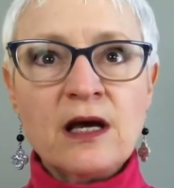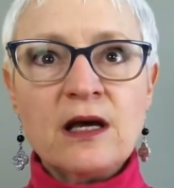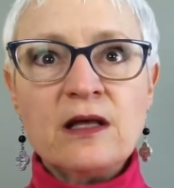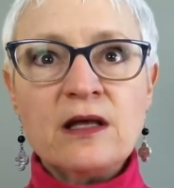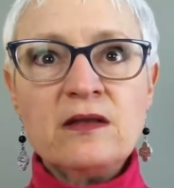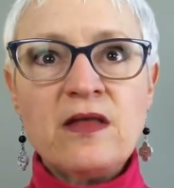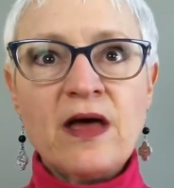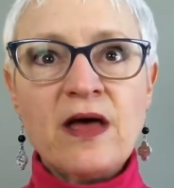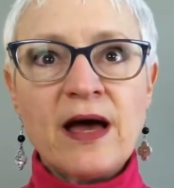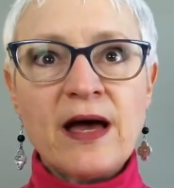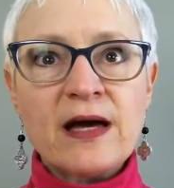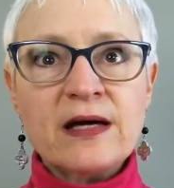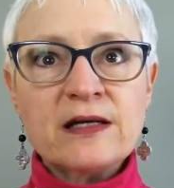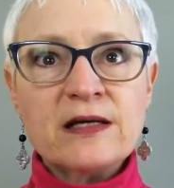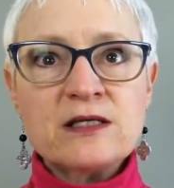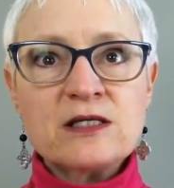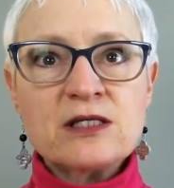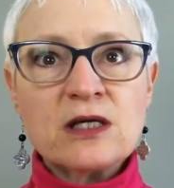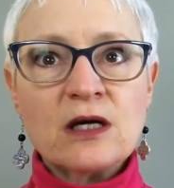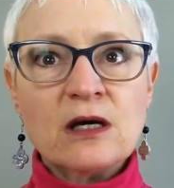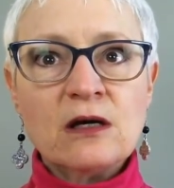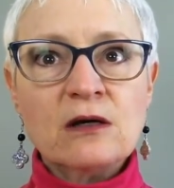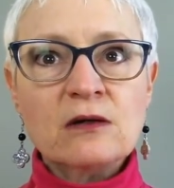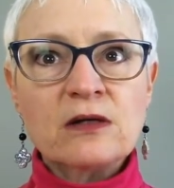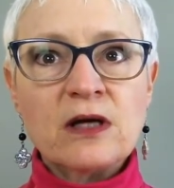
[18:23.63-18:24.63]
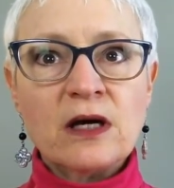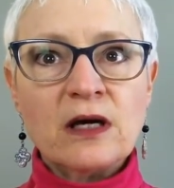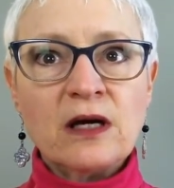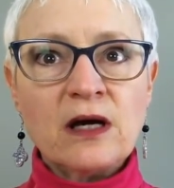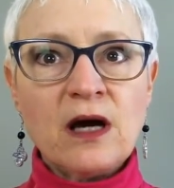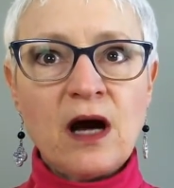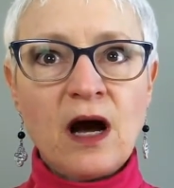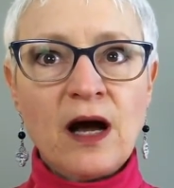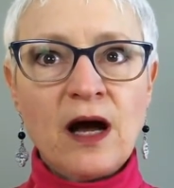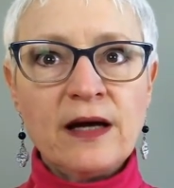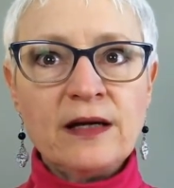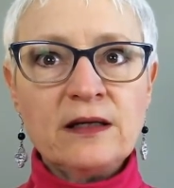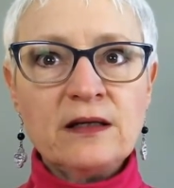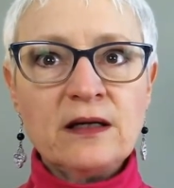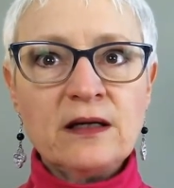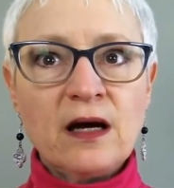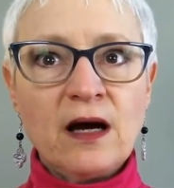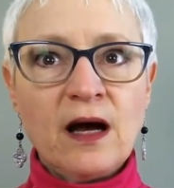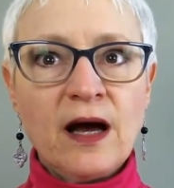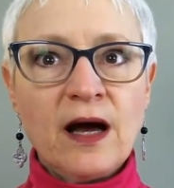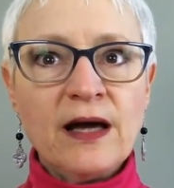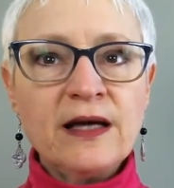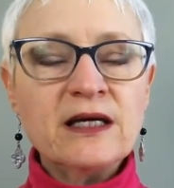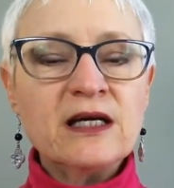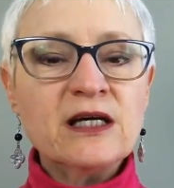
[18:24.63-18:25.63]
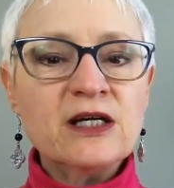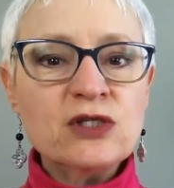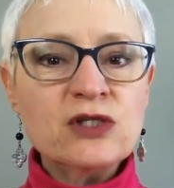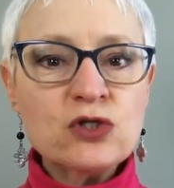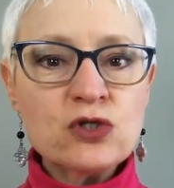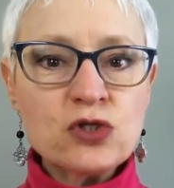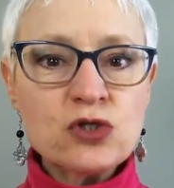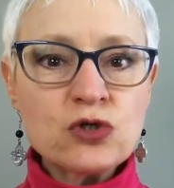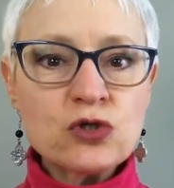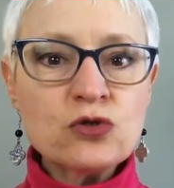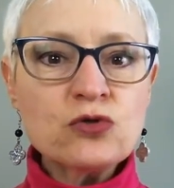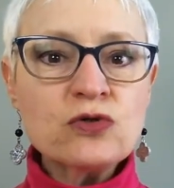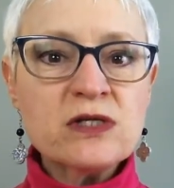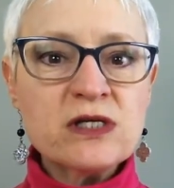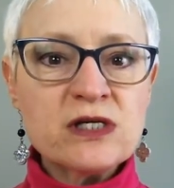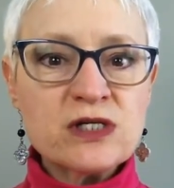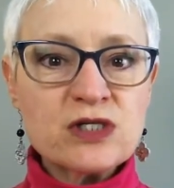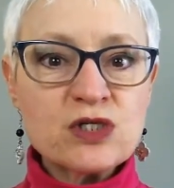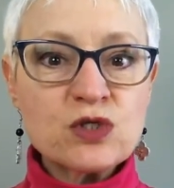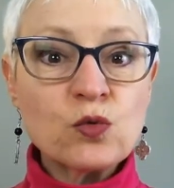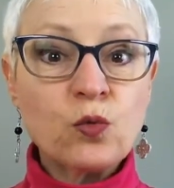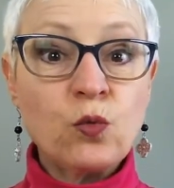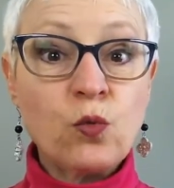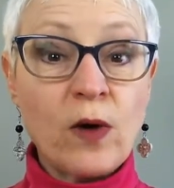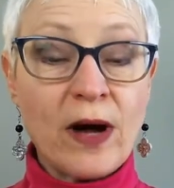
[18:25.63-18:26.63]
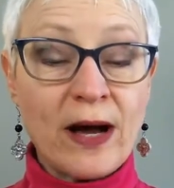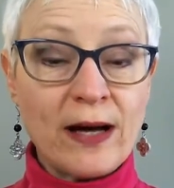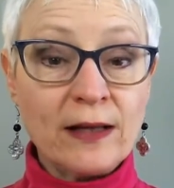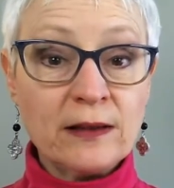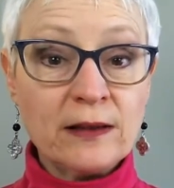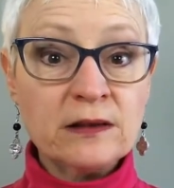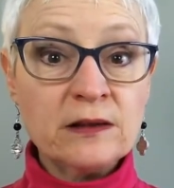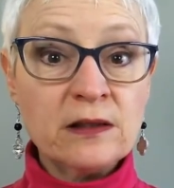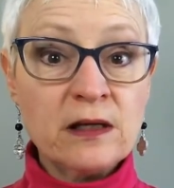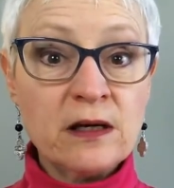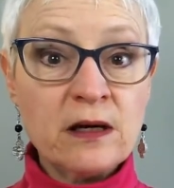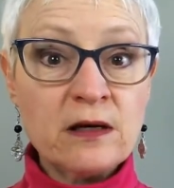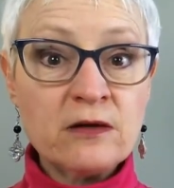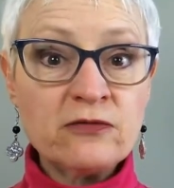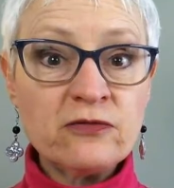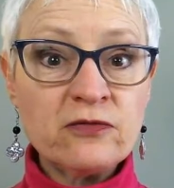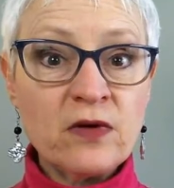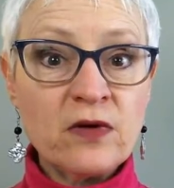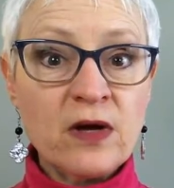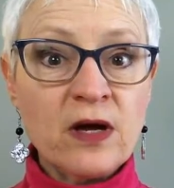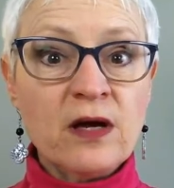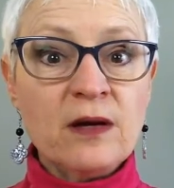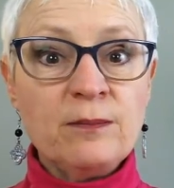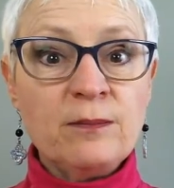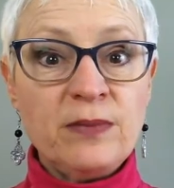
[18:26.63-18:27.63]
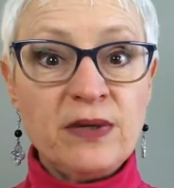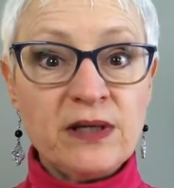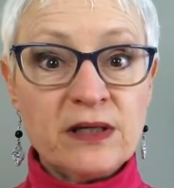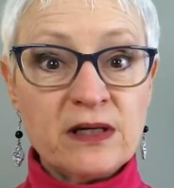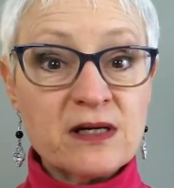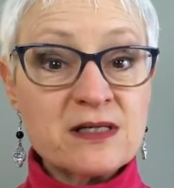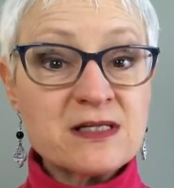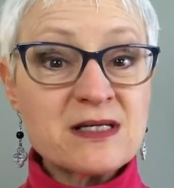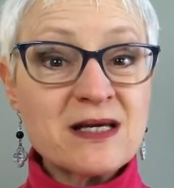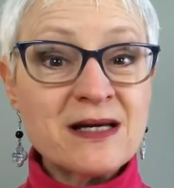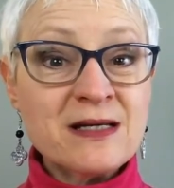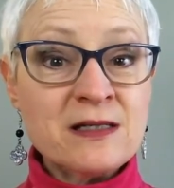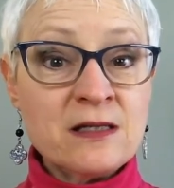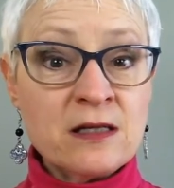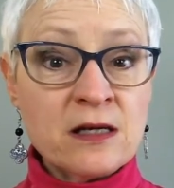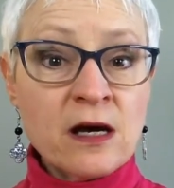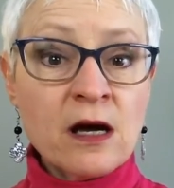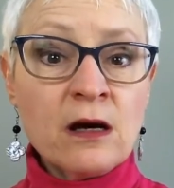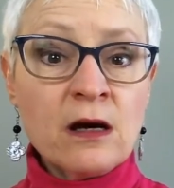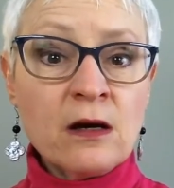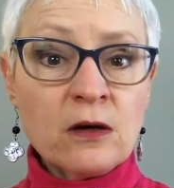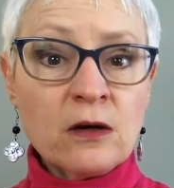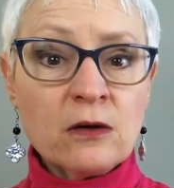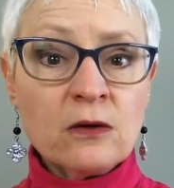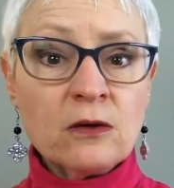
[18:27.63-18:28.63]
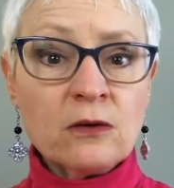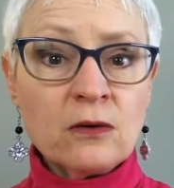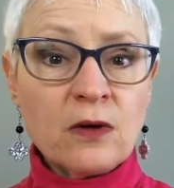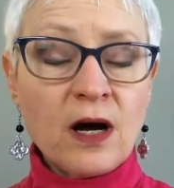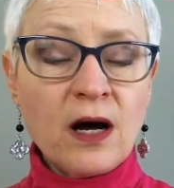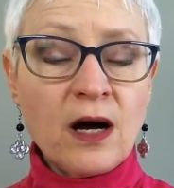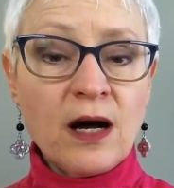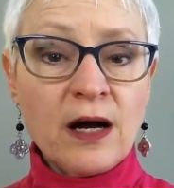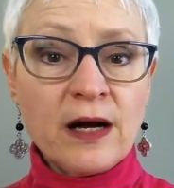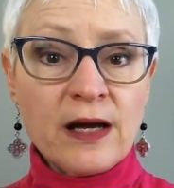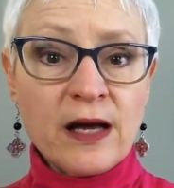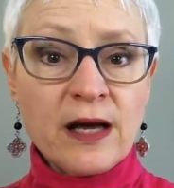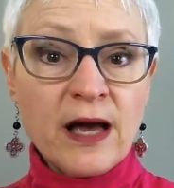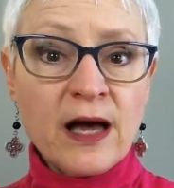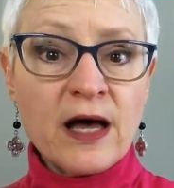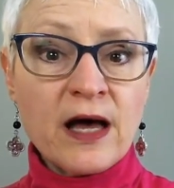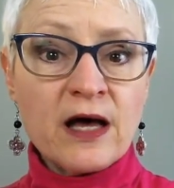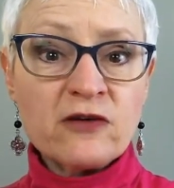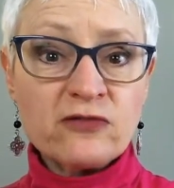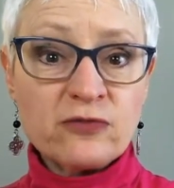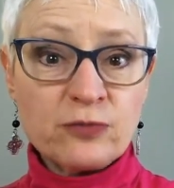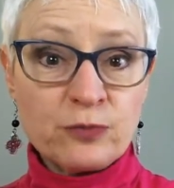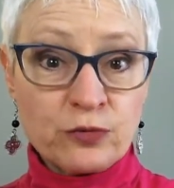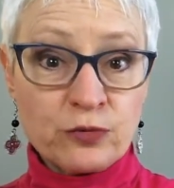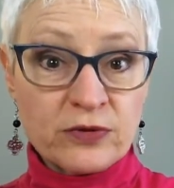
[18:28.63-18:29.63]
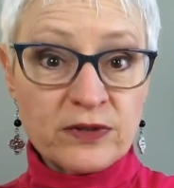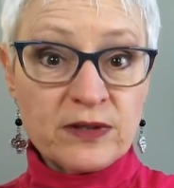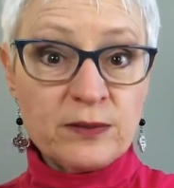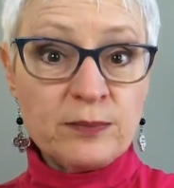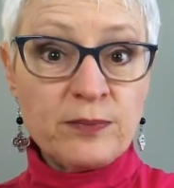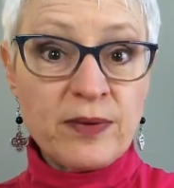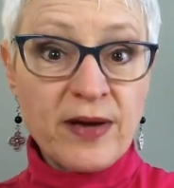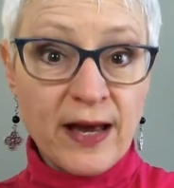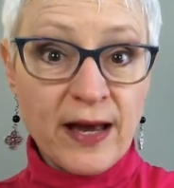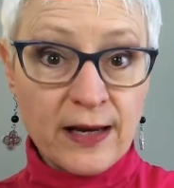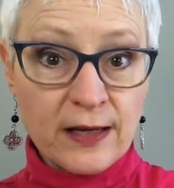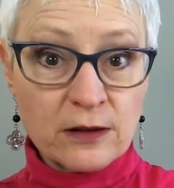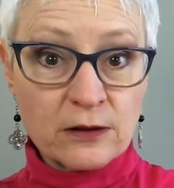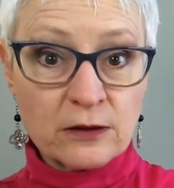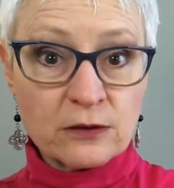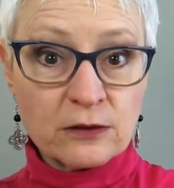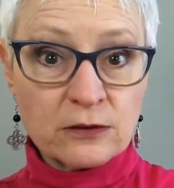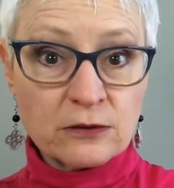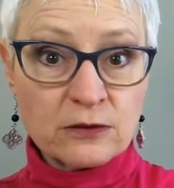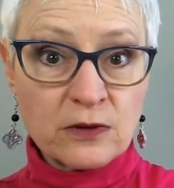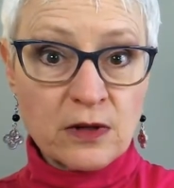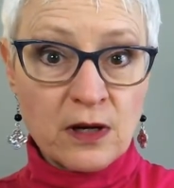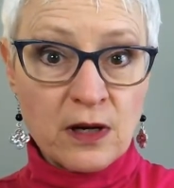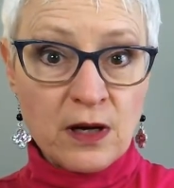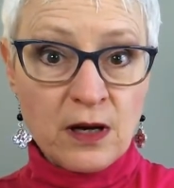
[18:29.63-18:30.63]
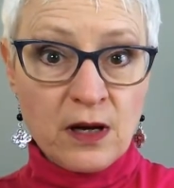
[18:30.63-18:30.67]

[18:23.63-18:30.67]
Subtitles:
That, okay, I can do this well enough because I know I have prepared.